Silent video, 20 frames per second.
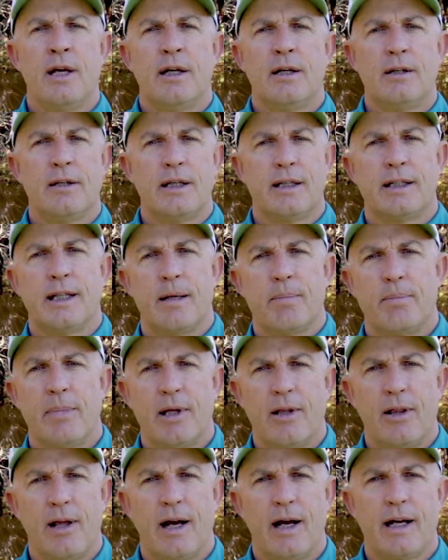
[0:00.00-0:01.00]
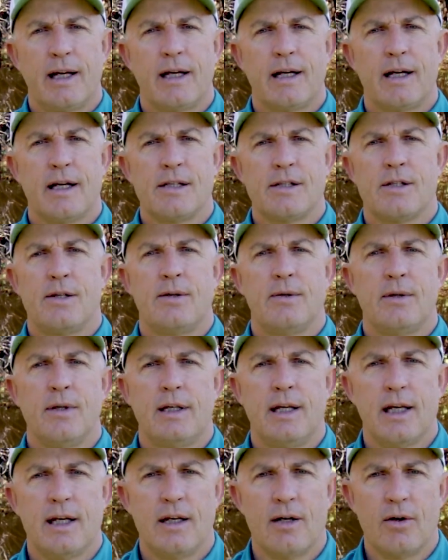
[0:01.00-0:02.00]
Click that bell icon so you can
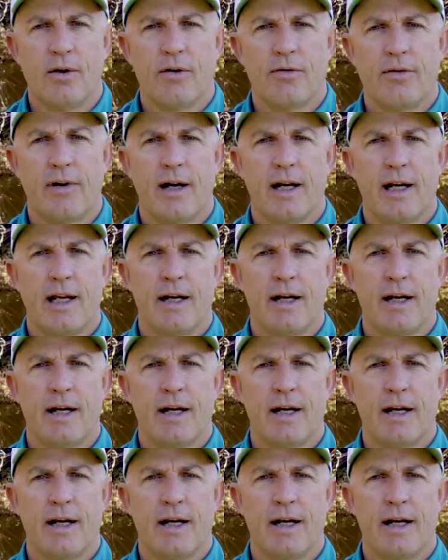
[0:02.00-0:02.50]
get notified